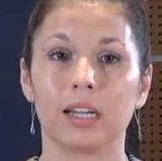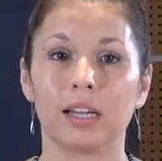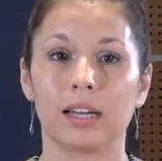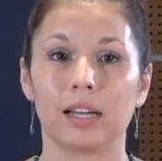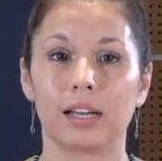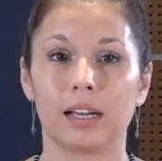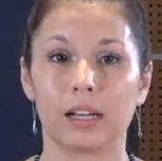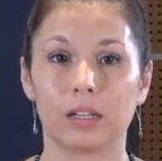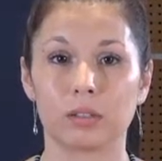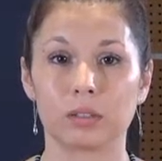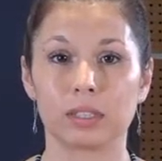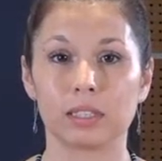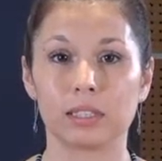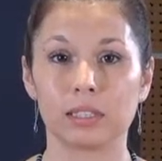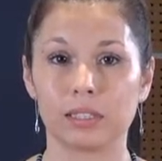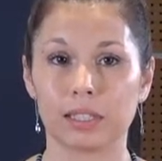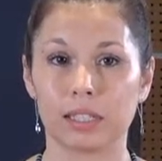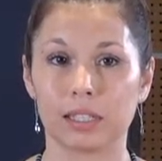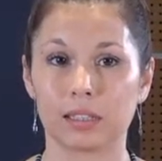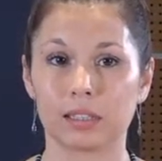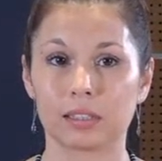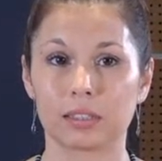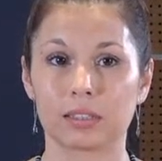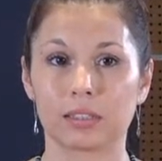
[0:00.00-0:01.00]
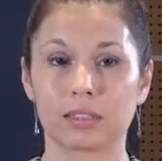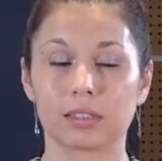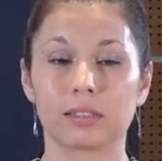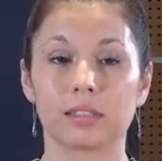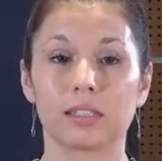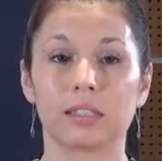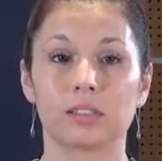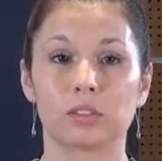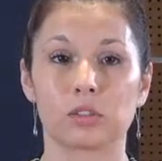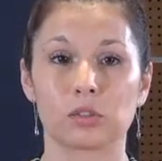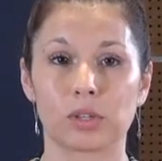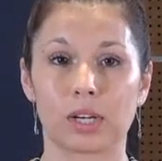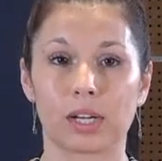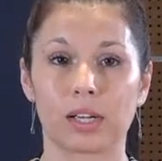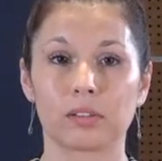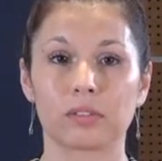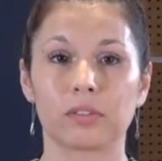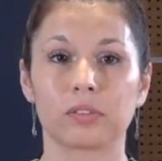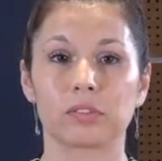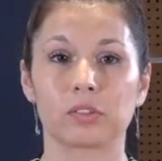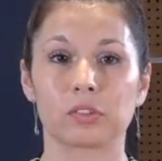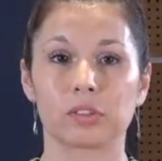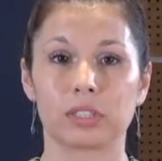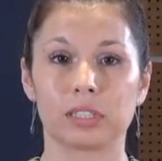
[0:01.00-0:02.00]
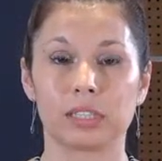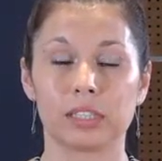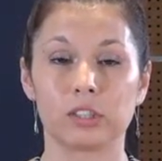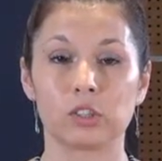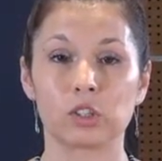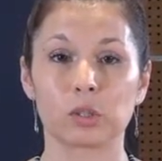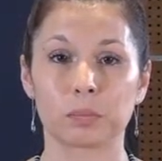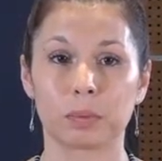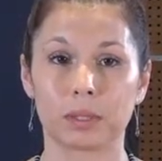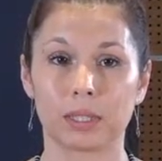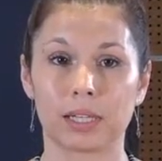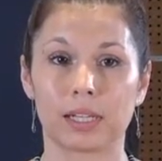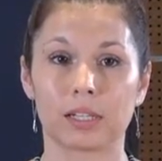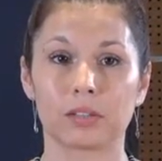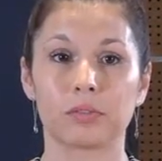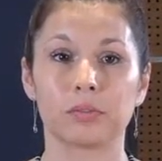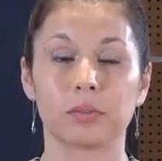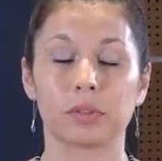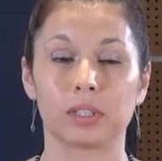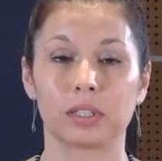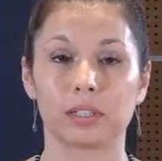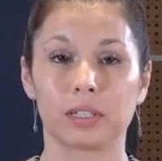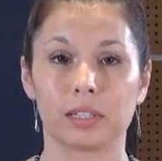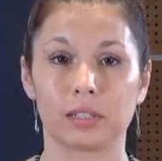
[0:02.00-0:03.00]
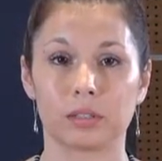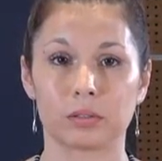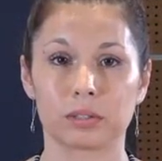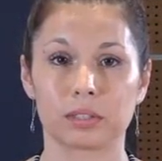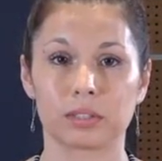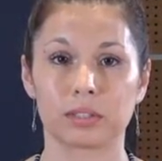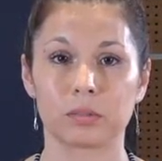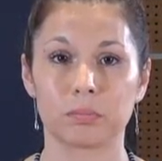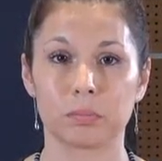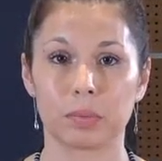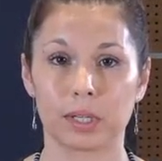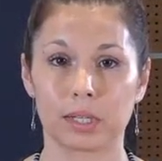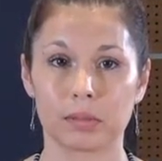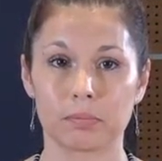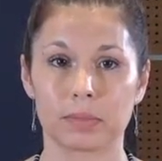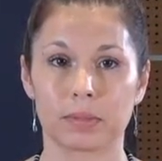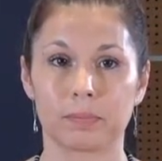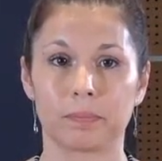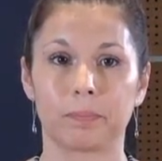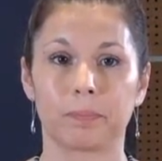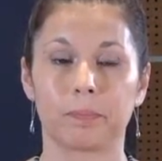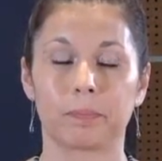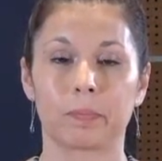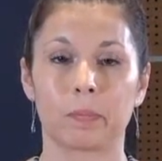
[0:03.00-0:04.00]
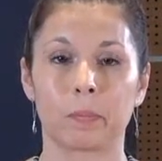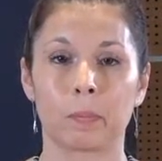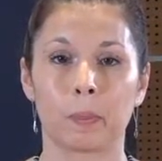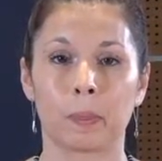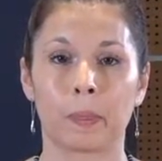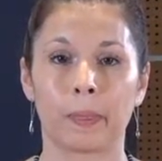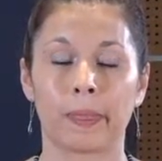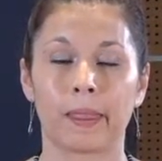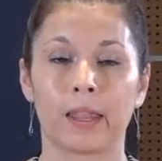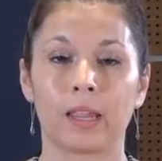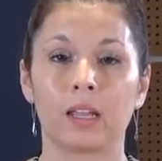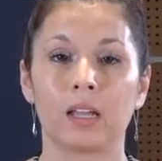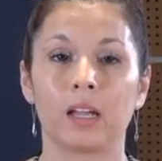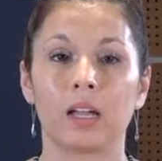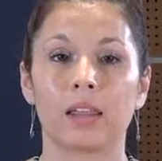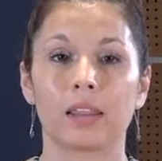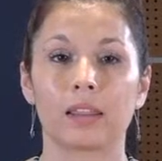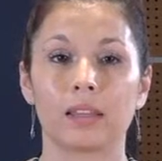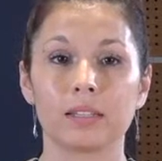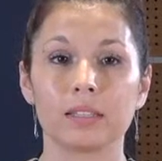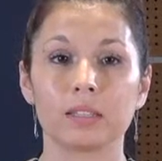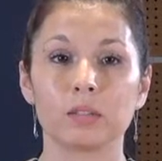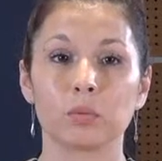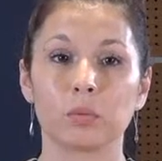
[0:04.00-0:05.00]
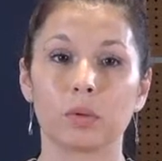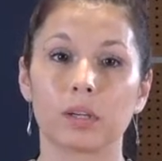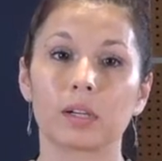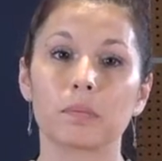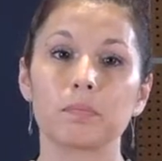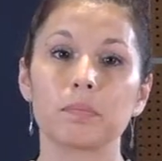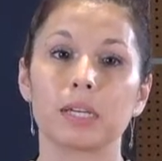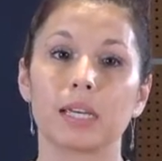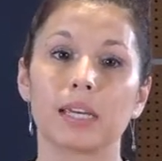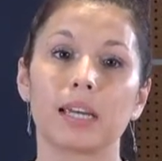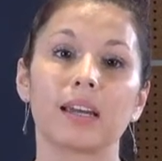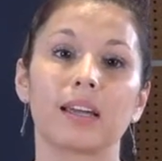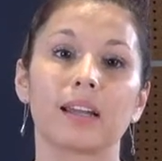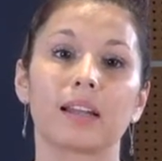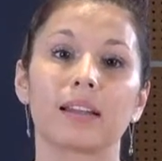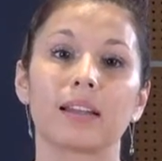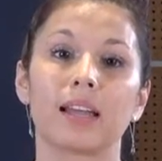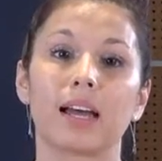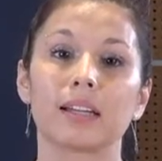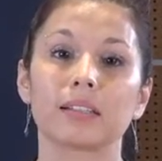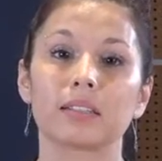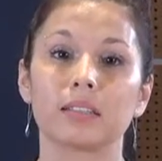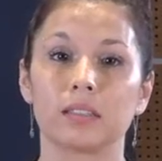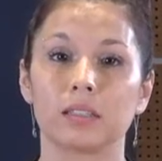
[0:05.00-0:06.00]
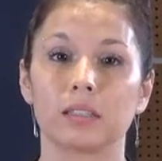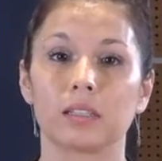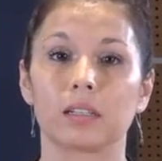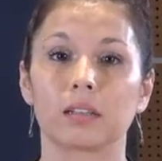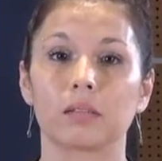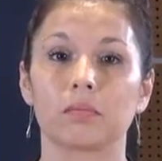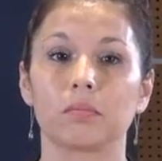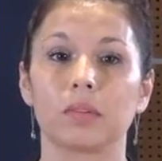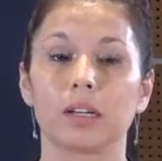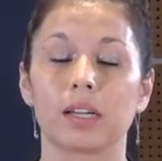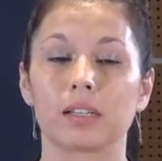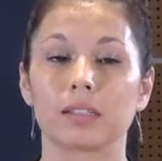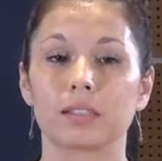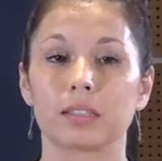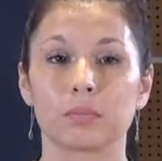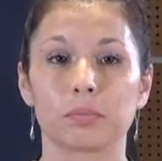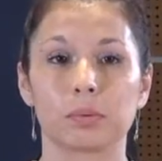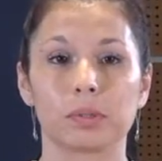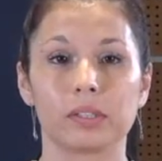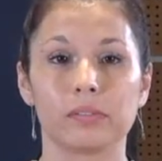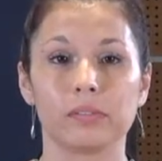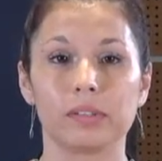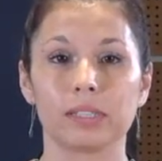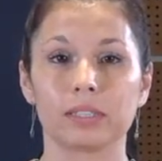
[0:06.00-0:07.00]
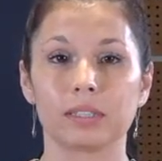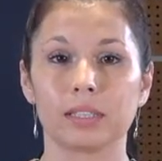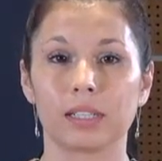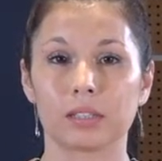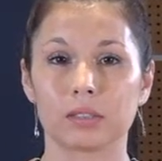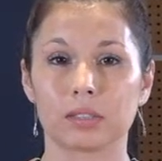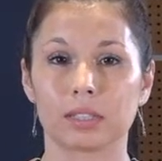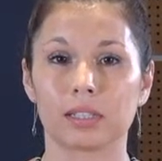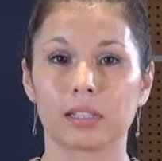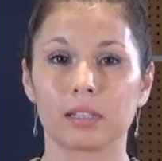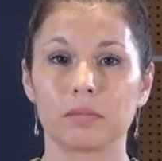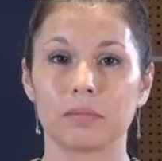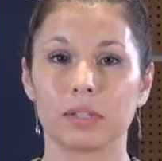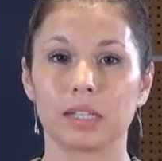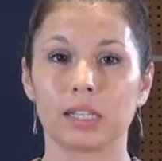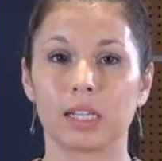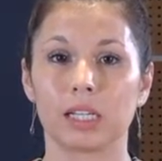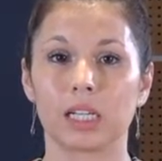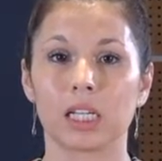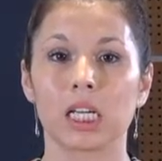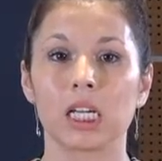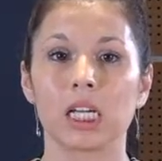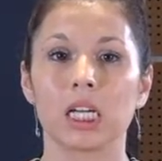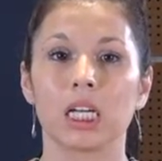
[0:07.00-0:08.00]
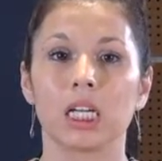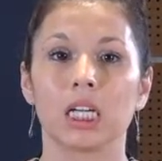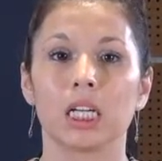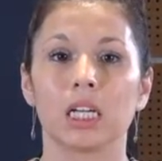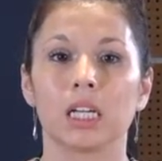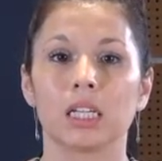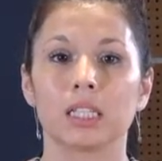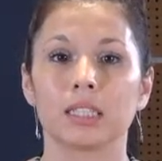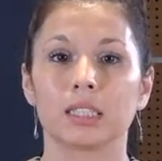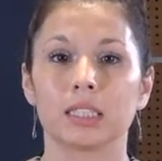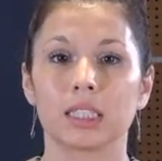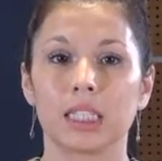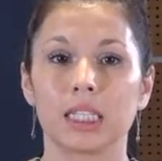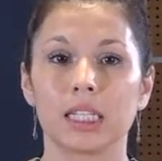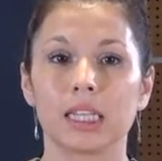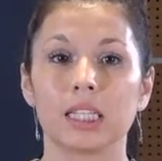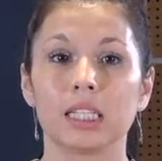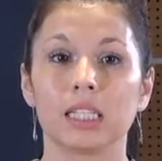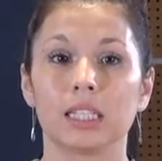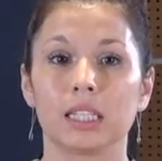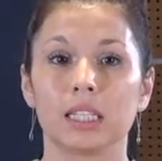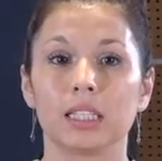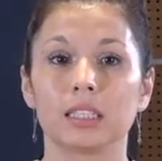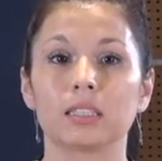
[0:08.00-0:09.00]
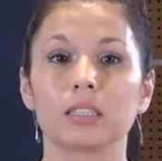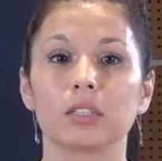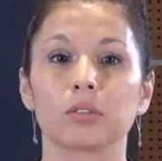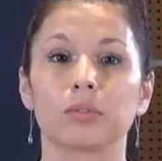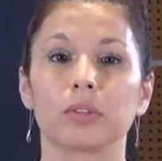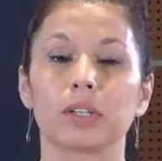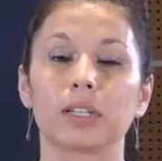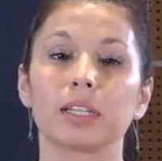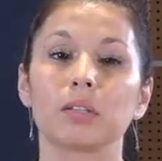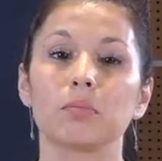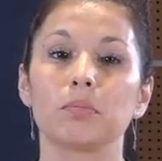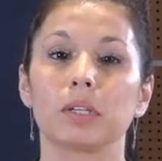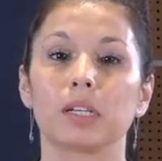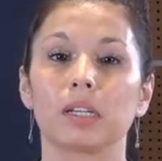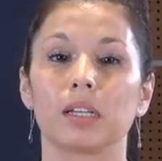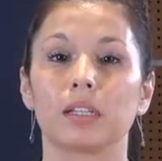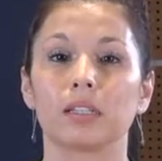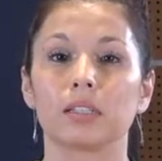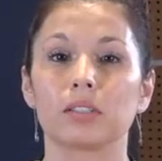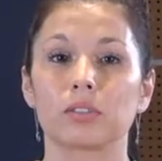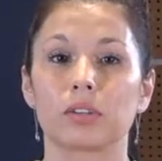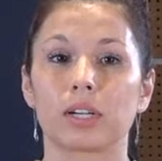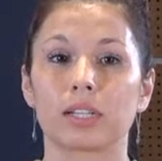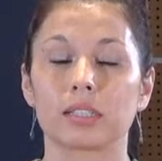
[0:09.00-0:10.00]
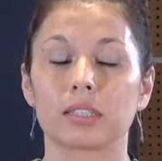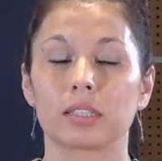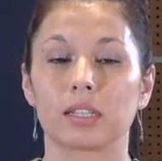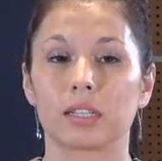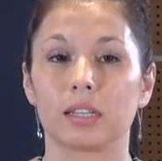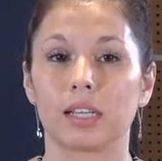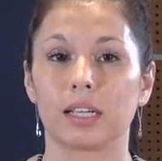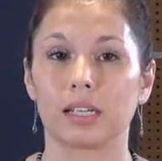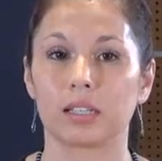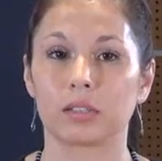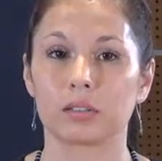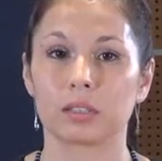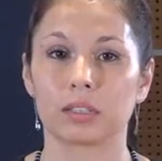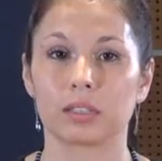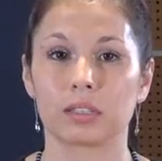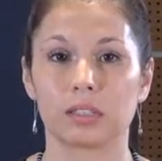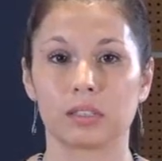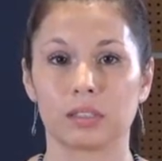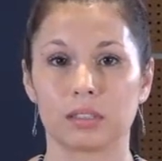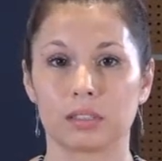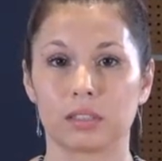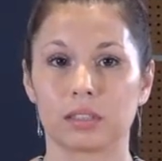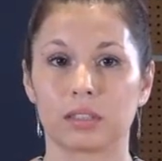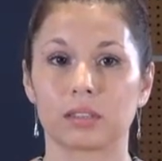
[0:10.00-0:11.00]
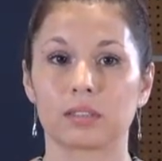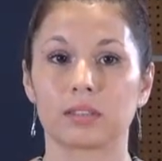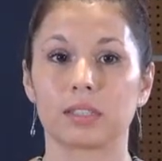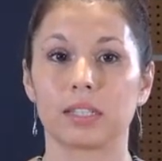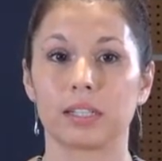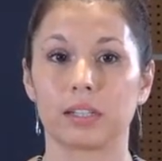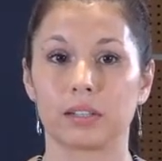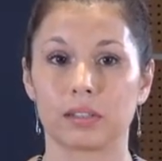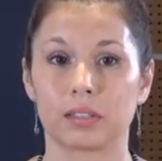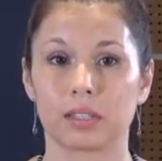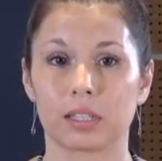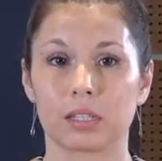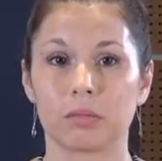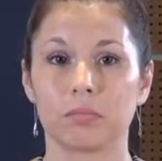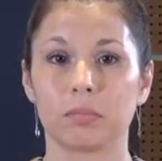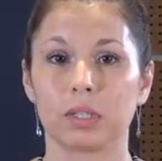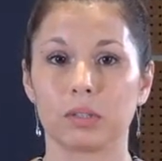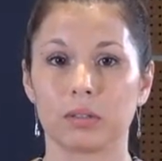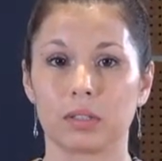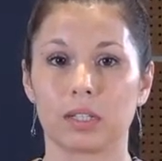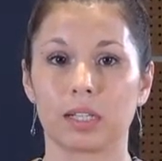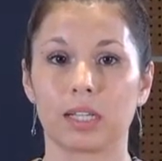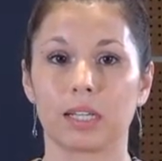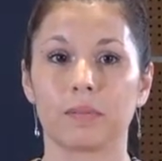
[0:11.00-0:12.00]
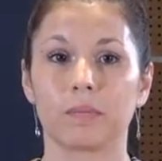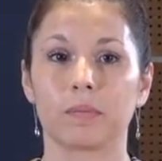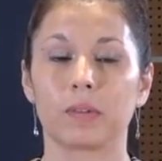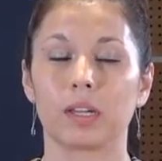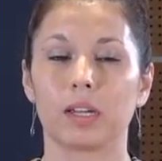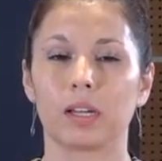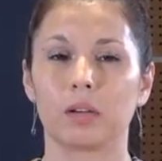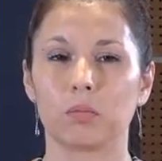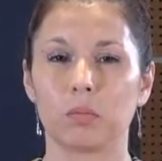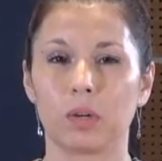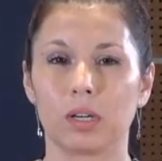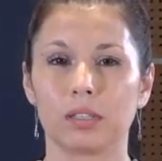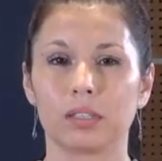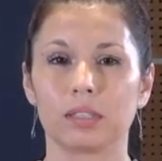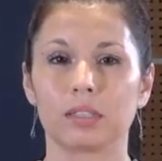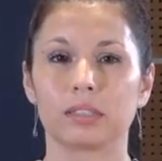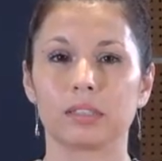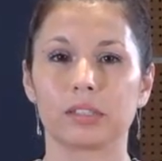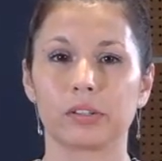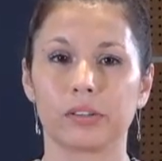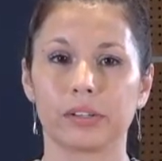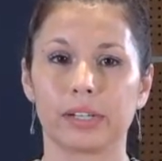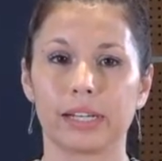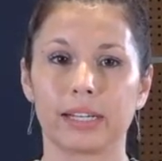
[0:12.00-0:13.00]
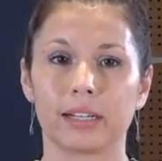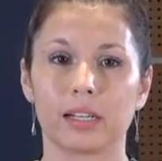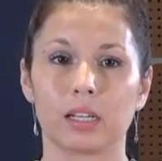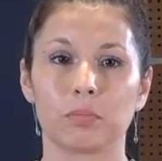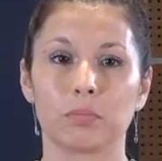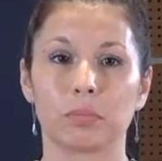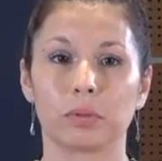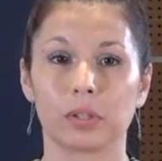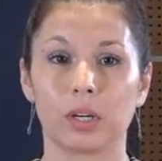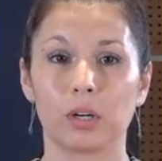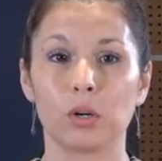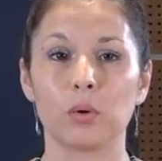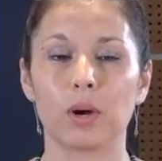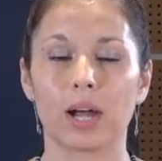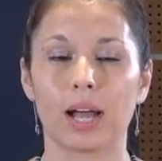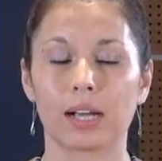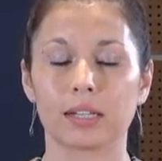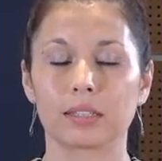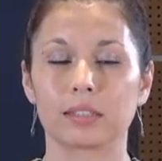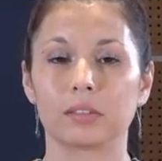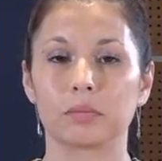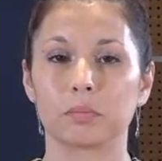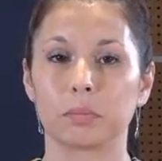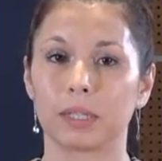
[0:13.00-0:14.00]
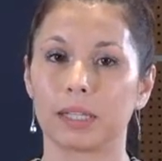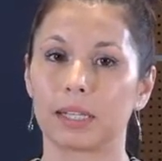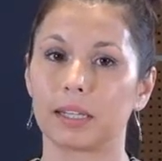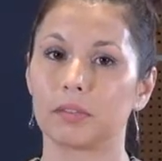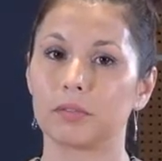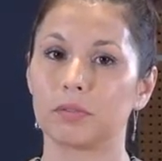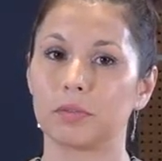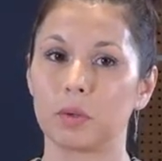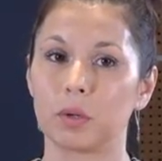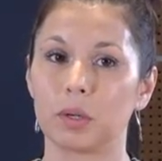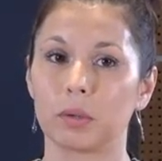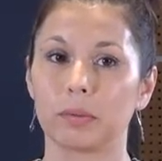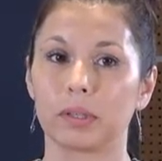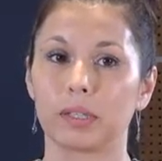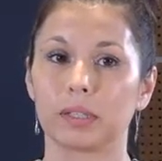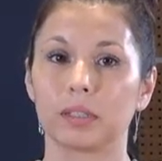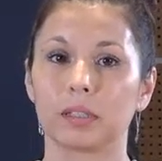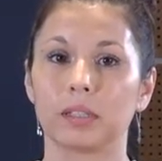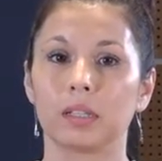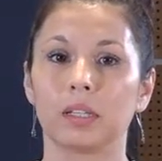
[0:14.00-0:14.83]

a housing analysis and draft strategic plan for our housing department. This work began last term as the previous housing committee seeing the need to really begin addressing the housing concerns here in the community and wanted to create a proactive plan forward.